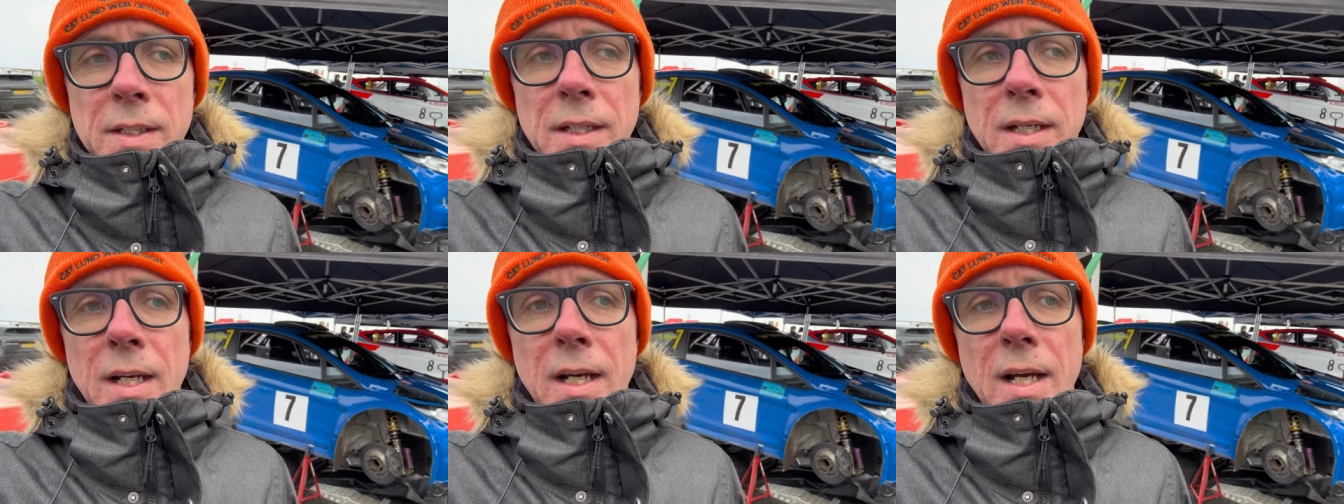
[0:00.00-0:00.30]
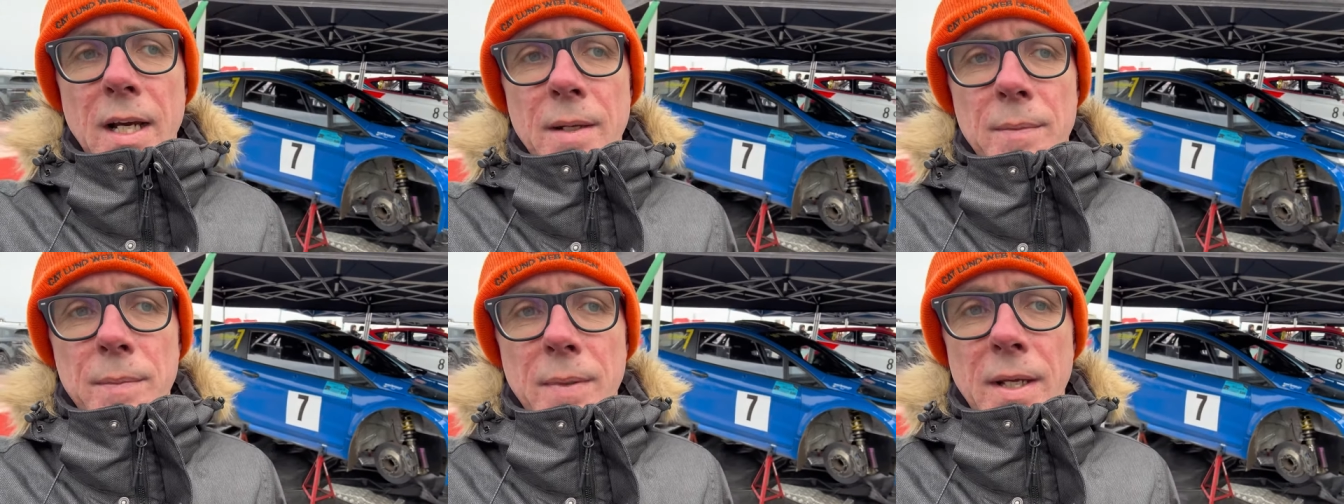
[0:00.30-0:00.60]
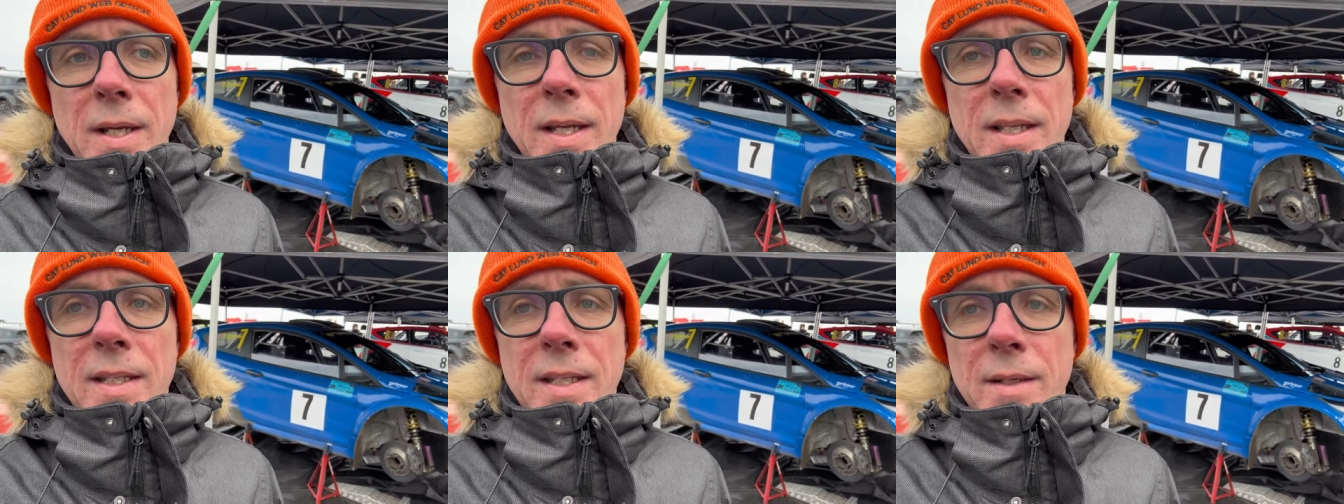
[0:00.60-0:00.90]
Um,
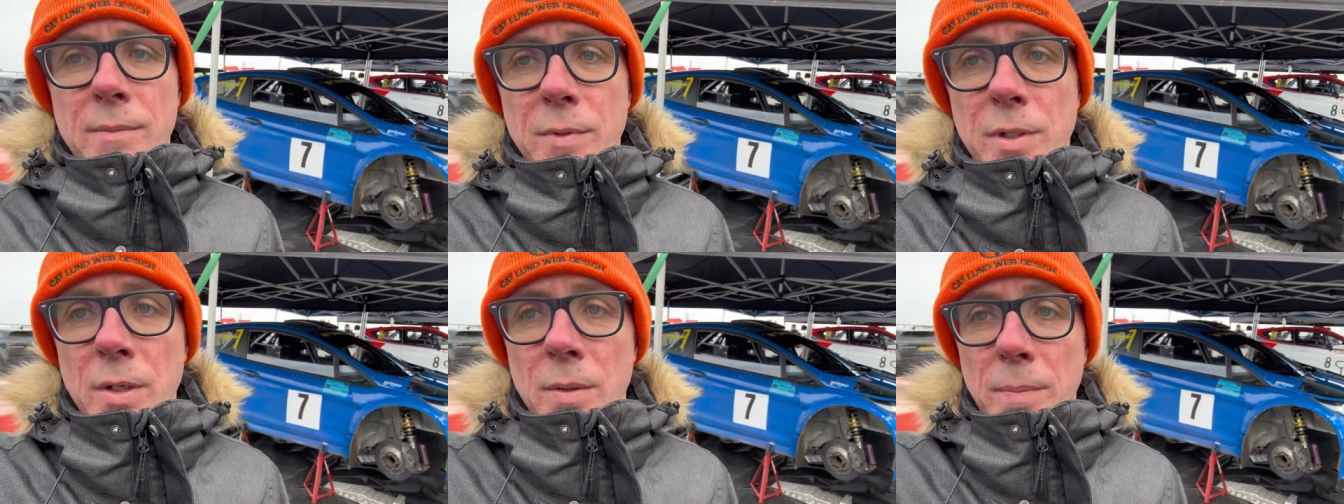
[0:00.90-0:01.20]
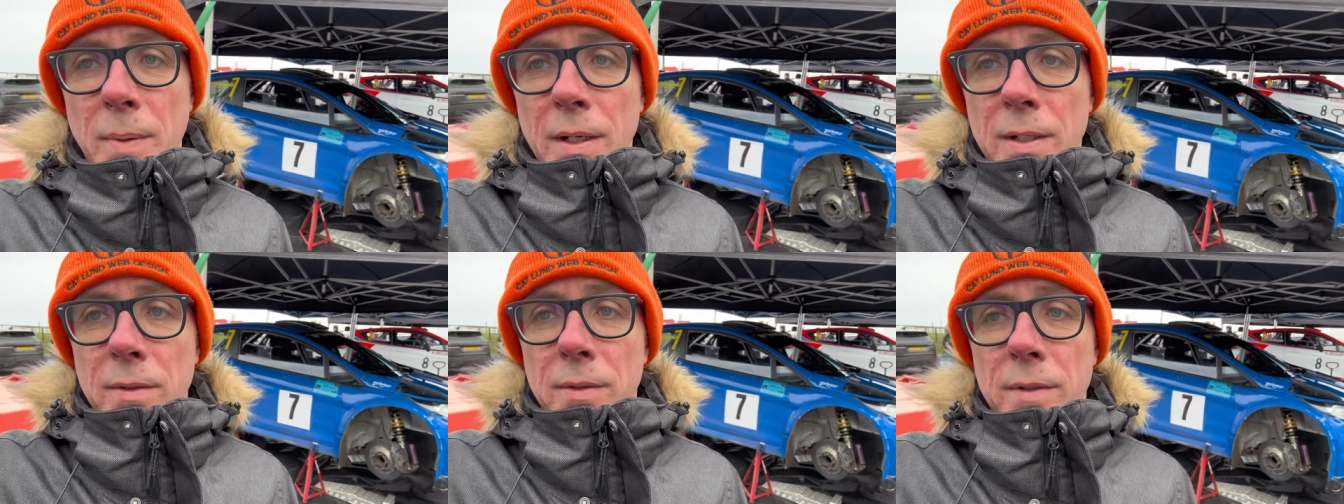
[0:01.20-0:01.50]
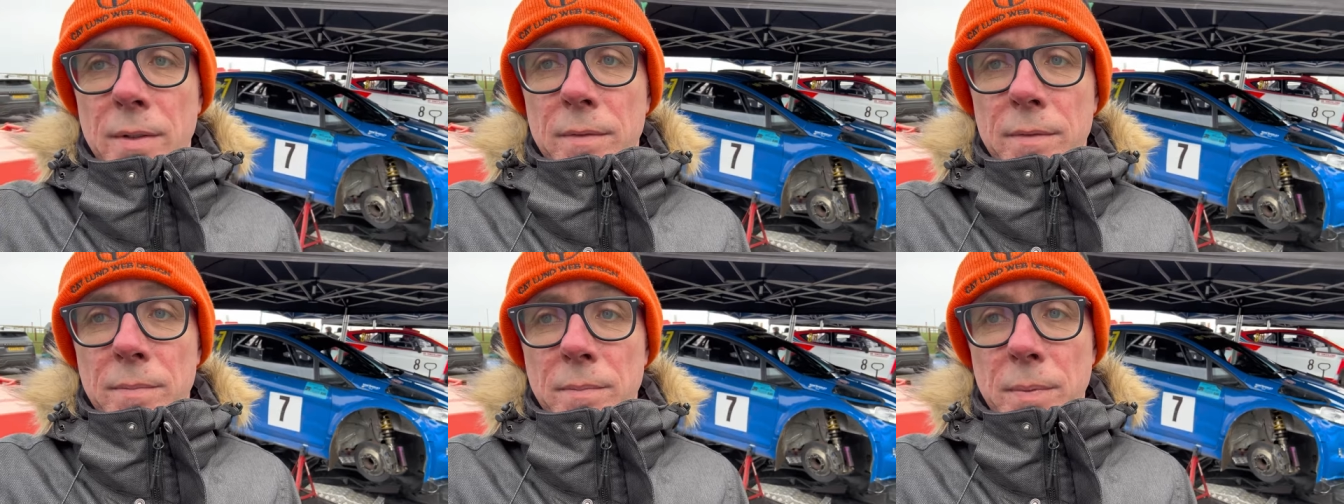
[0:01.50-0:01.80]
and then we got back
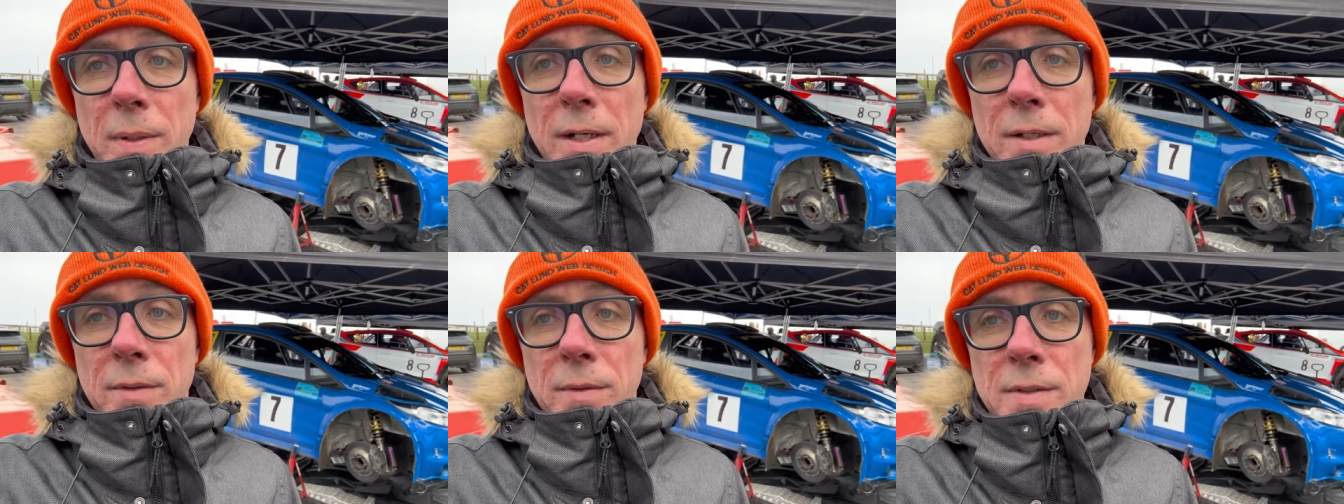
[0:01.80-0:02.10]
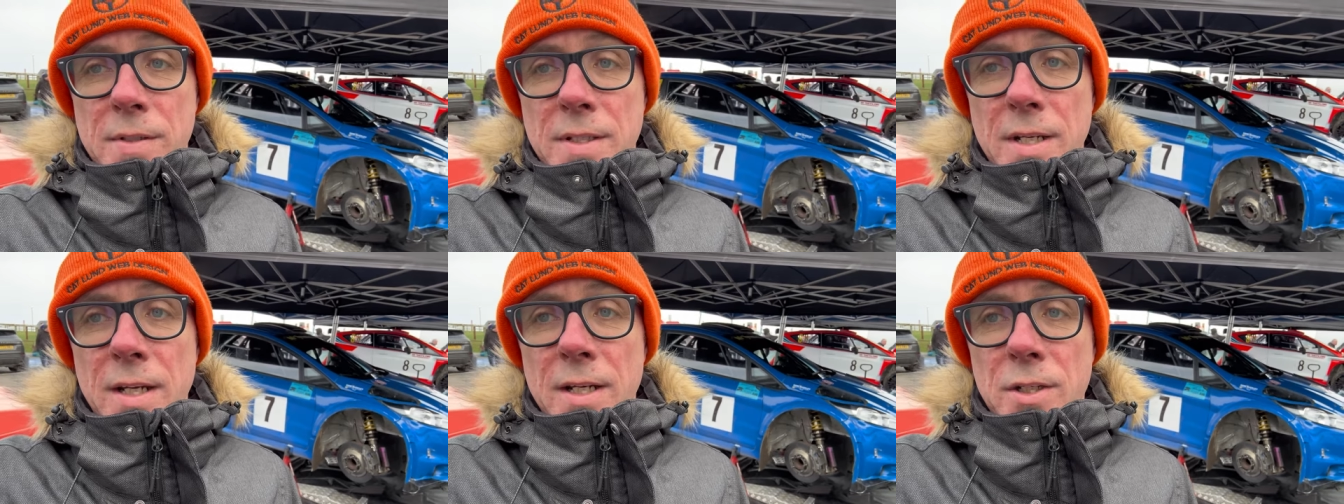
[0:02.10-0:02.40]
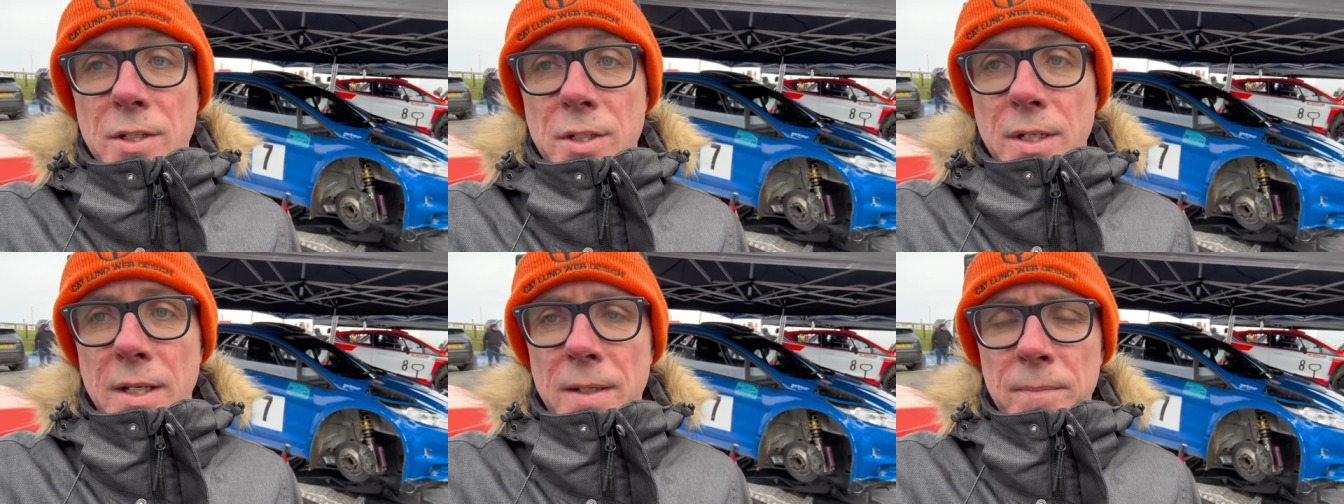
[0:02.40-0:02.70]
on the back on the stage
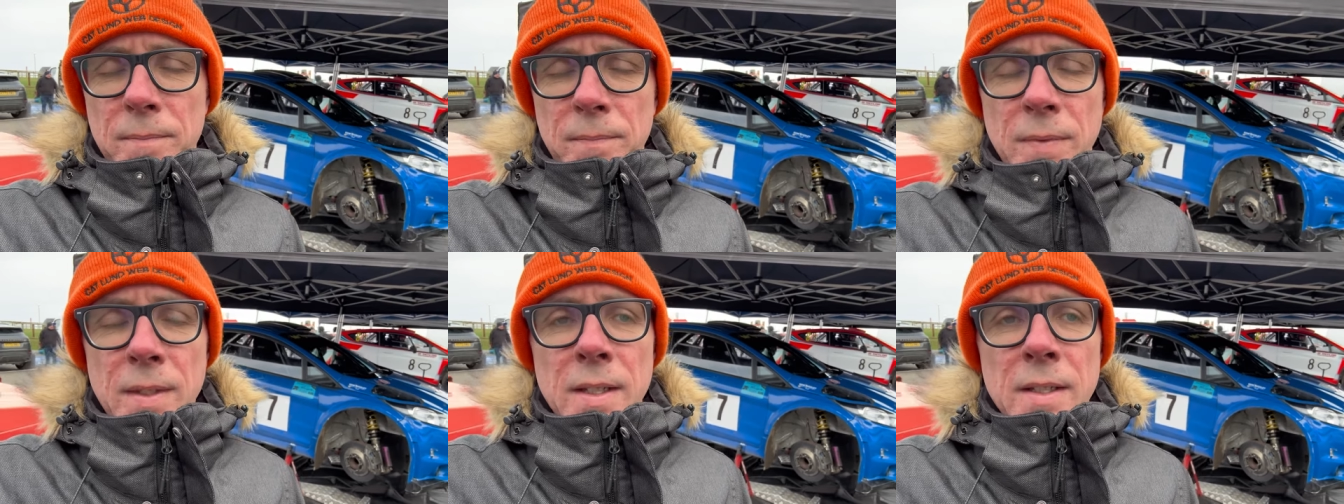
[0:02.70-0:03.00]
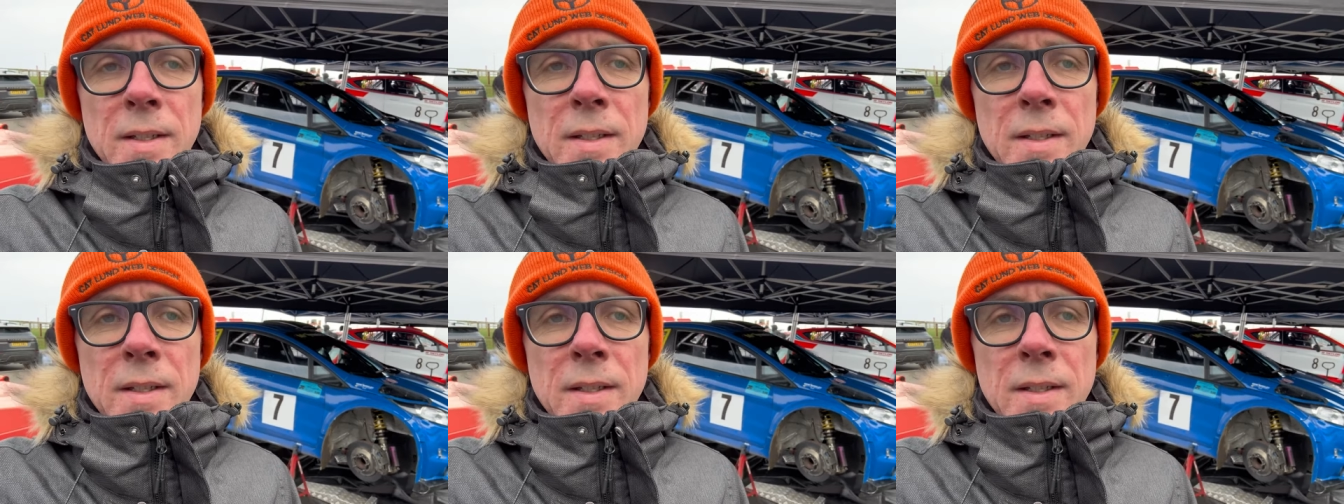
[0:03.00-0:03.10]
again.